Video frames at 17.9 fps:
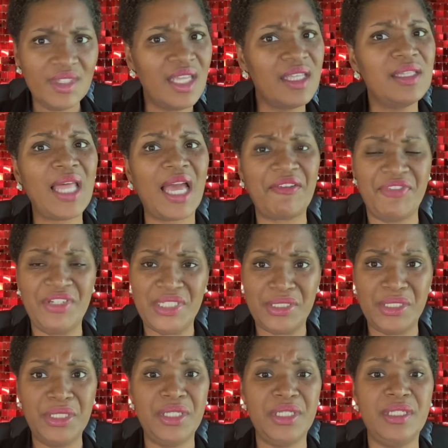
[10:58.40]
Life is
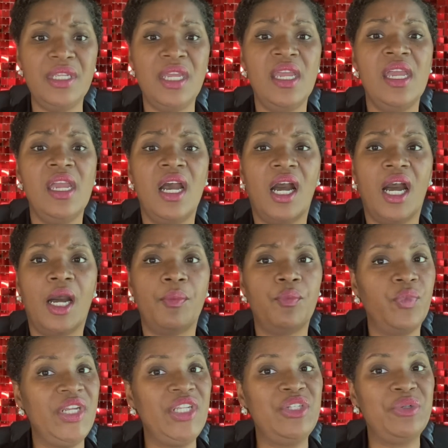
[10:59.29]
good. Um,
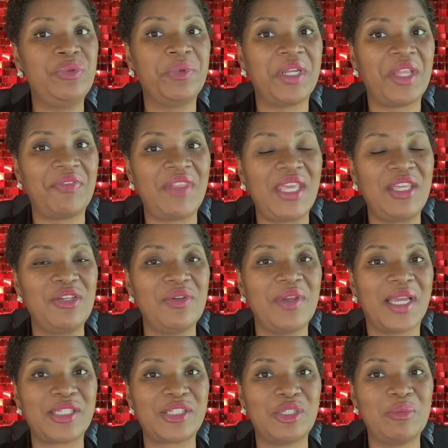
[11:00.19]
we do want to thank you
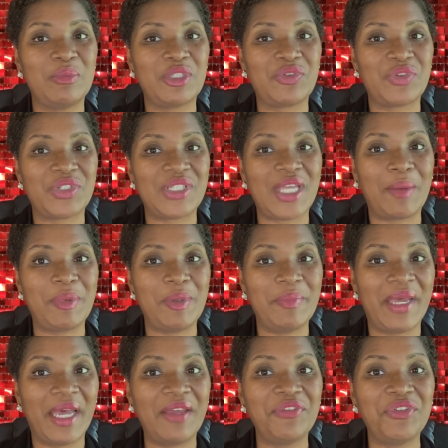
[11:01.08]
guys so much for stopping
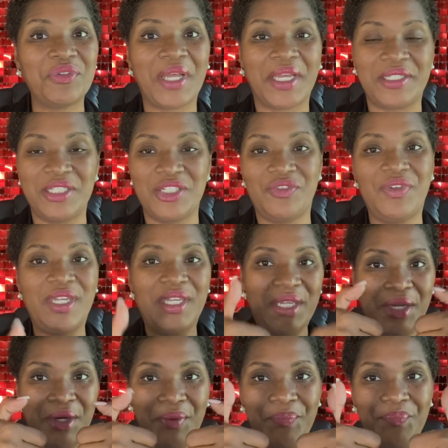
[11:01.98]
by. If you like this
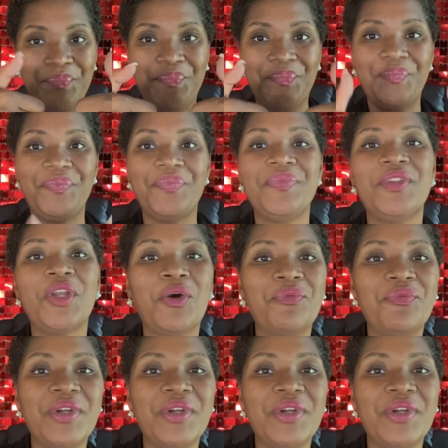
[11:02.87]
video, don't